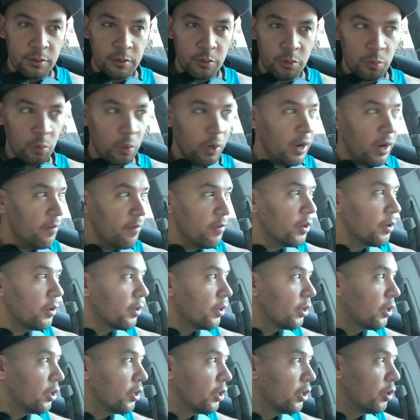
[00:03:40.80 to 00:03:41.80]
whatever
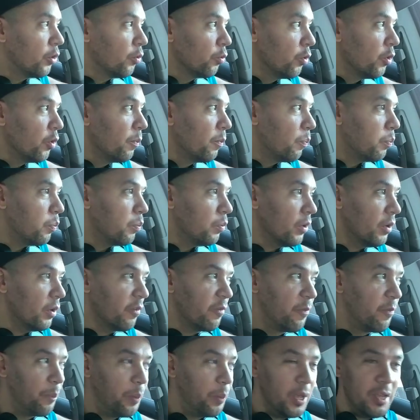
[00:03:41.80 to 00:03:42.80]
group
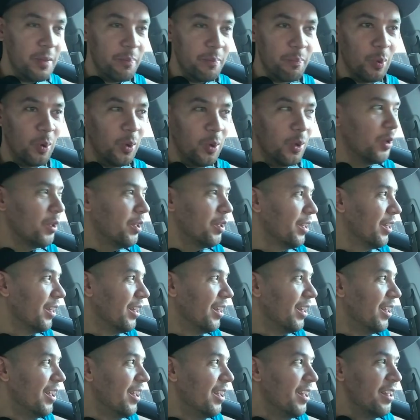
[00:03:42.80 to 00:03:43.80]
of people,
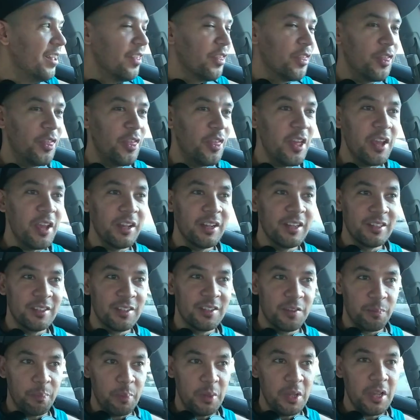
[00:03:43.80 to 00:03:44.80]

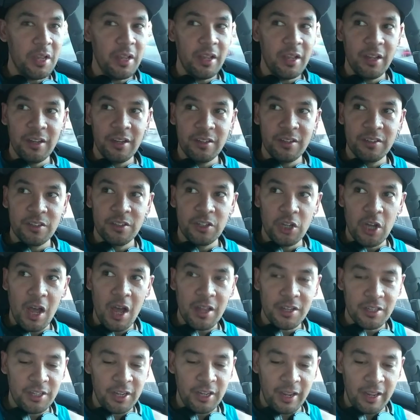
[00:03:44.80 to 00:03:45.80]
things, beings
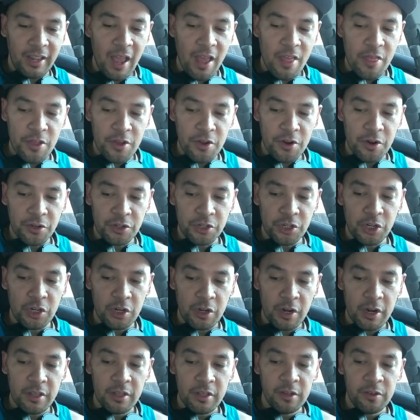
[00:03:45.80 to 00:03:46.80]
got together to
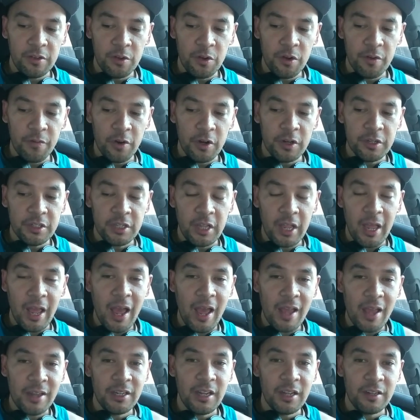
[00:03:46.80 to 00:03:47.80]
create this universe, they
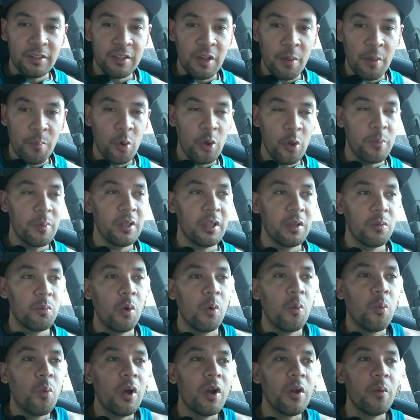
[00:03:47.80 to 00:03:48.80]
had to at some point be like,
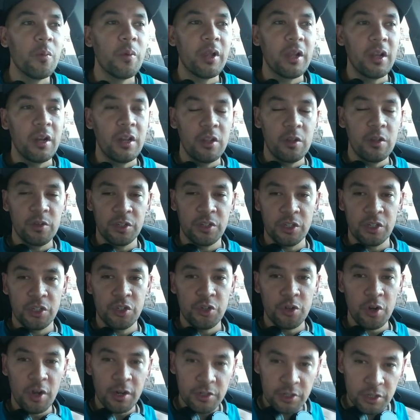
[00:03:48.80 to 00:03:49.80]
well, what are we going to use as
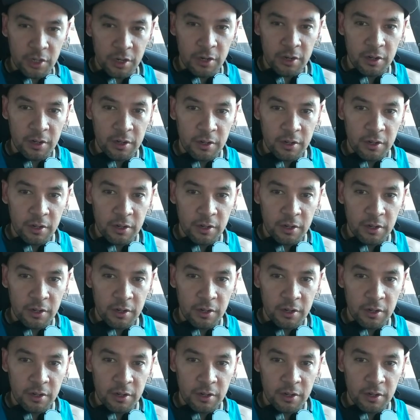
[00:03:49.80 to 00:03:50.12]
structure?